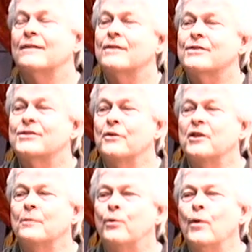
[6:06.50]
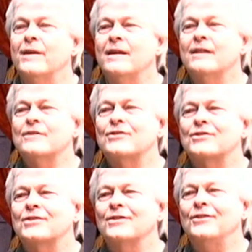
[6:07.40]
So the point
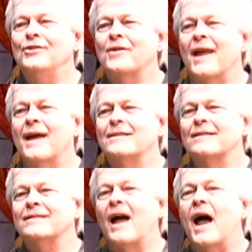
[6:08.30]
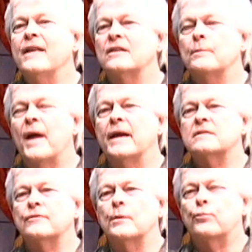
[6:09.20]
is, you can't deny the
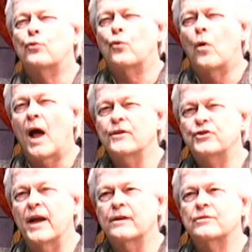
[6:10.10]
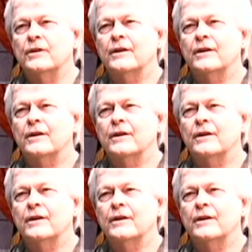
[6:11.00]
demands of the project.